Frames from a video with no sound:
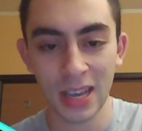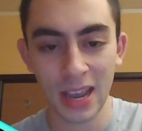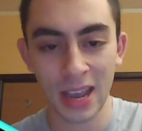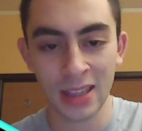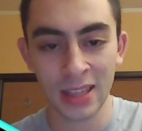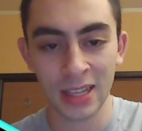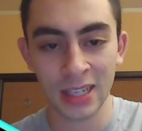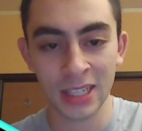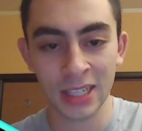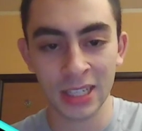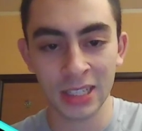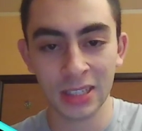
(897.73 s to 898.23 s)

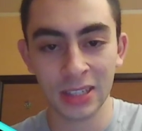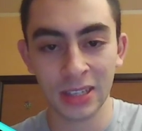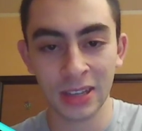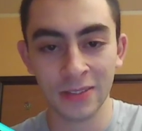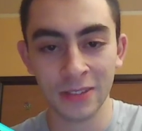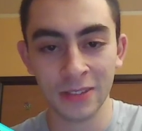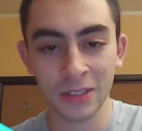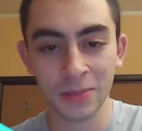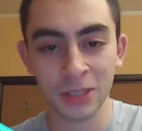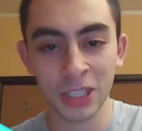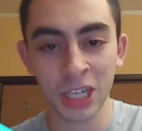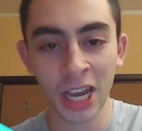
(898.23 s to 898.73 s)
and they just
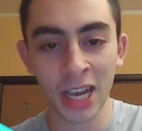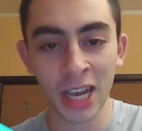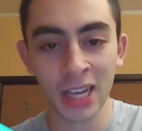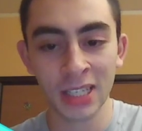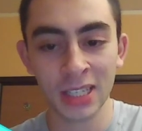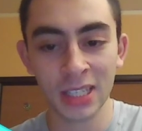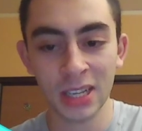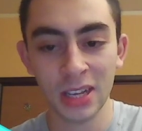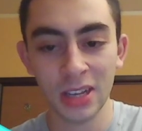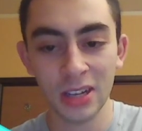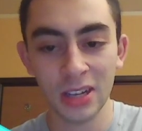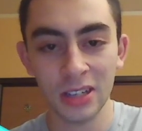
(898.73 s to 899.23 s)
give some
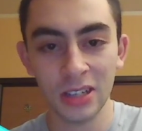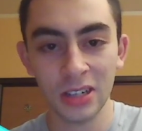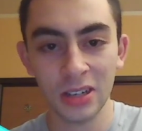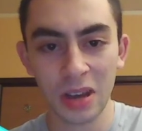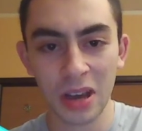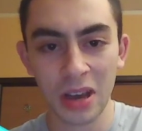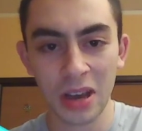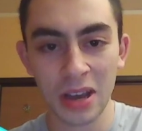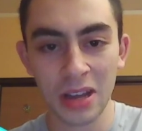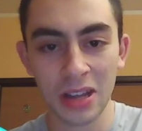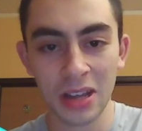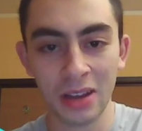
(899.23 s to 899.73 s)
checks
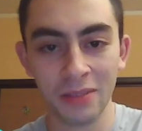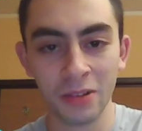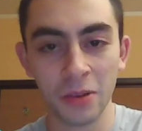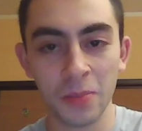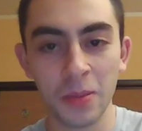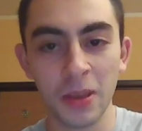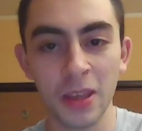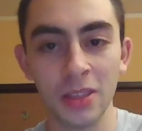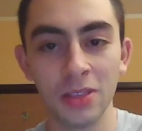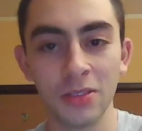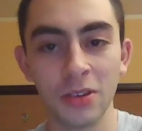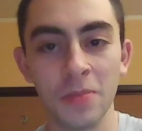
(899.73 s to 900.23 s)
and
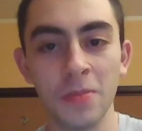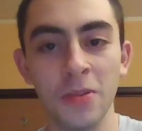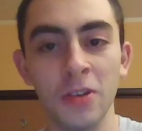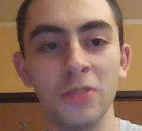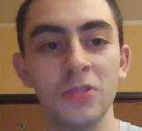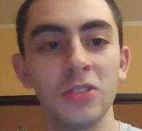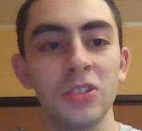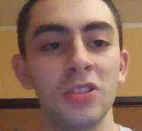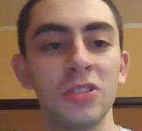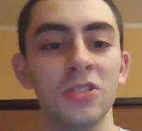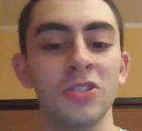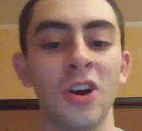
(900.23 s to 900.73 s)
repeat 3
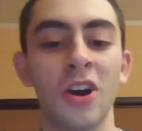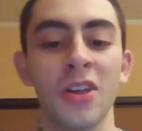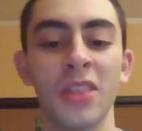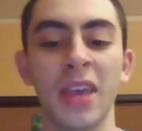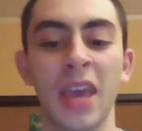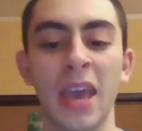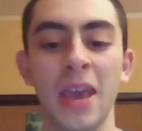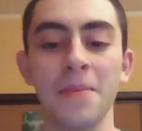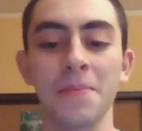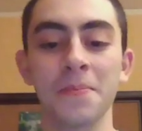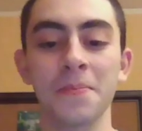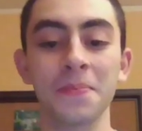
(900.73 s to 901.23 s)
moves to draw the
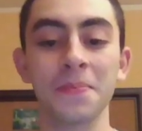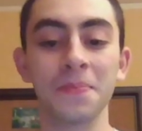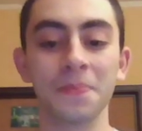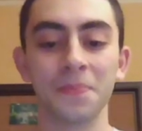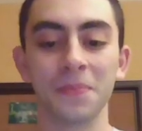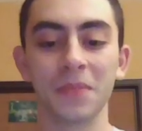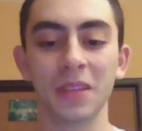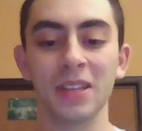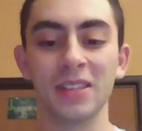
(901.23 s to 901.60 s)
game.